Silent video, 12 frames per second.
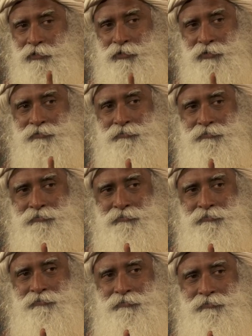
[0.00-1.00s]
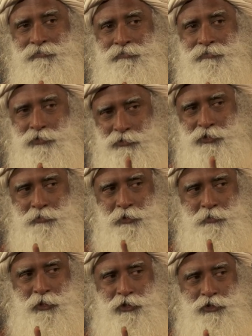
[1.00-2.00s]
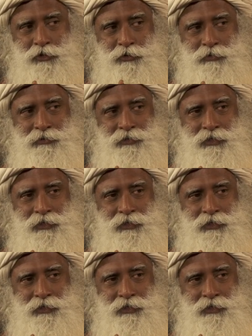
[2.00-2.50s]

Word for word: her. This must be understood.